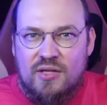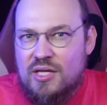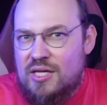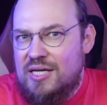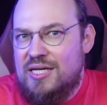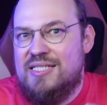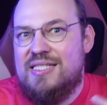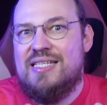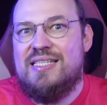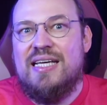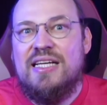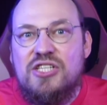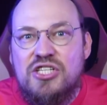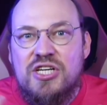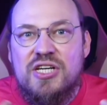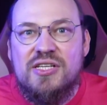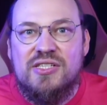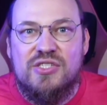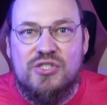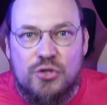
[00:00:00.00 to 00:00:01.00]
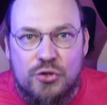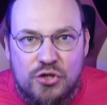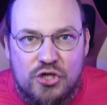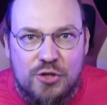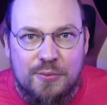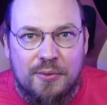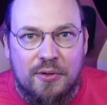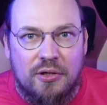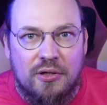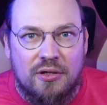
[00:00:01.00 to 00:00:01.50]
is essentially a
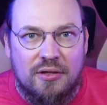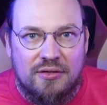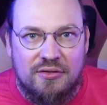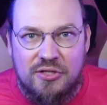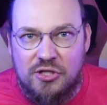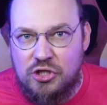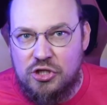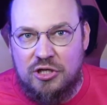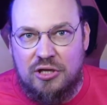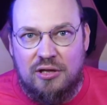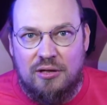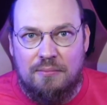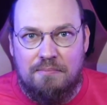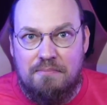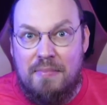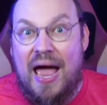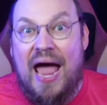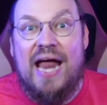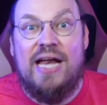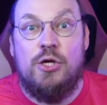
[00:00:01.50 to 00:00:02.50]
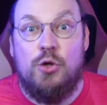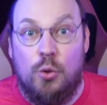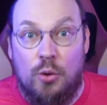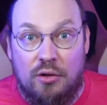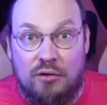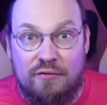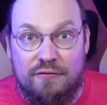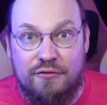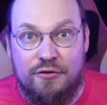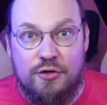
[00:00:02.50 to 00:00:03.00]
searchable digital
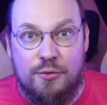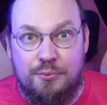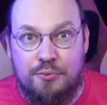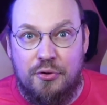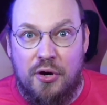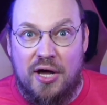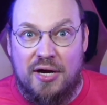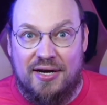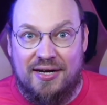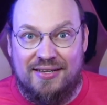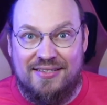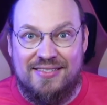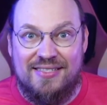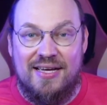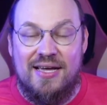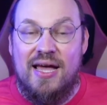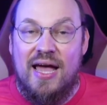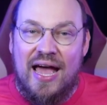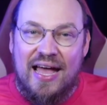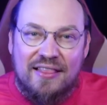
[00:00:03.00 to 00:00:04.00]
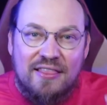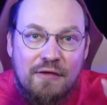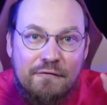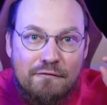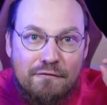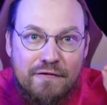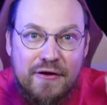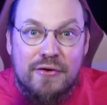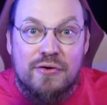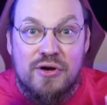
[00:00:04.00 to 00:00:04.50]
manual for your product. At the
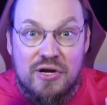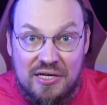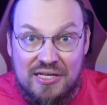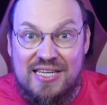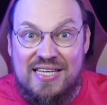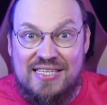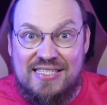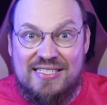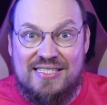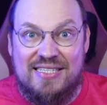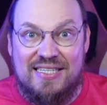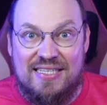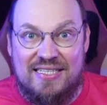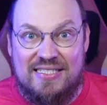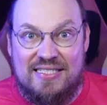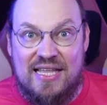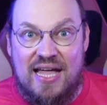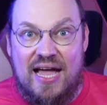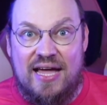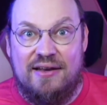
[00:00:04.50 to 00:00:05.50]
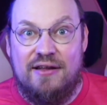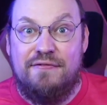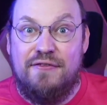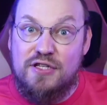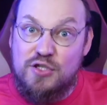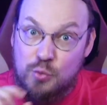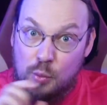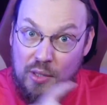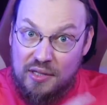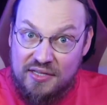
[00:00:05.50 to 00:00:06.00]
very least, it's that. If
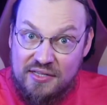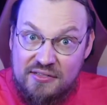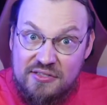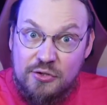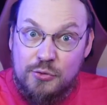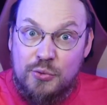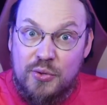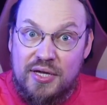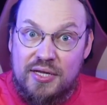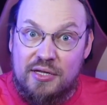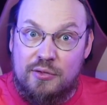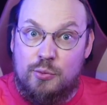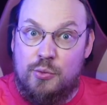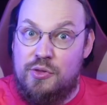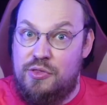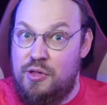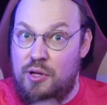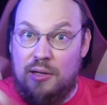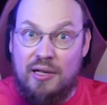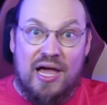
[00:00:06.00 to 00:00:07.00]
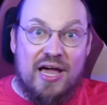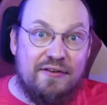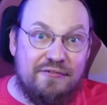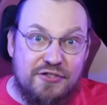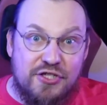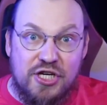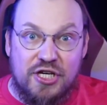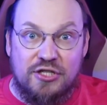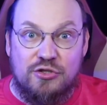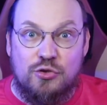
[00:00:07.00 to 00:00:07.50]
it's well integrated with your live
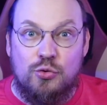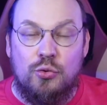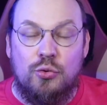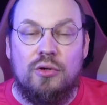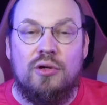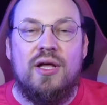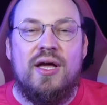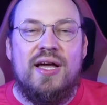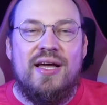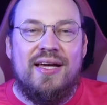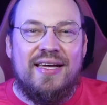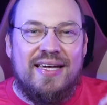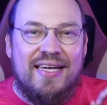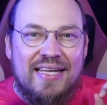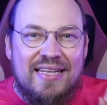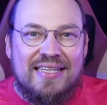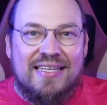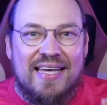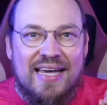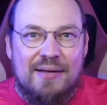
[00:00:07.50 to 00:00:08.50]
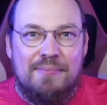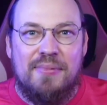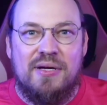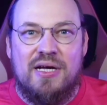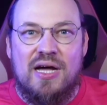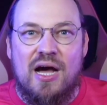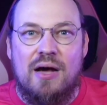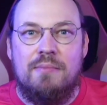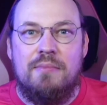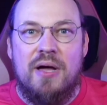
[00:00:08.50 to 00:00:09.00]
chat tool, it can
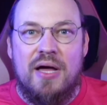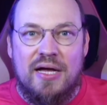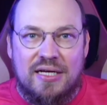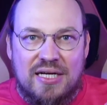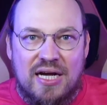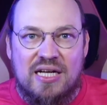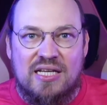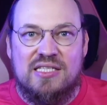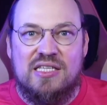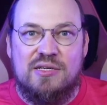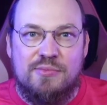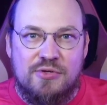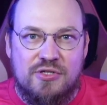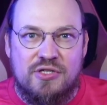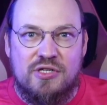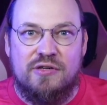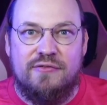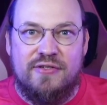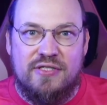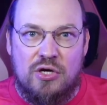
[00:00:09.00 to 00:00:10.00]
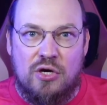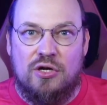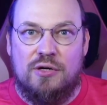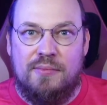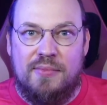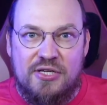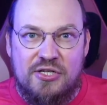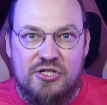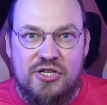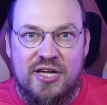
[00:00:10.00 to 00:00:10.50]
become a customer service
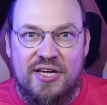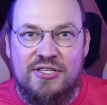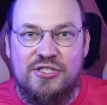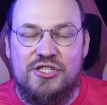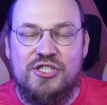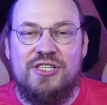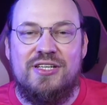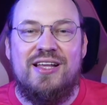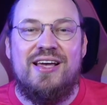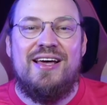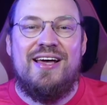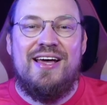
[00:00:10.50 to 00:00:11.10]
automation engine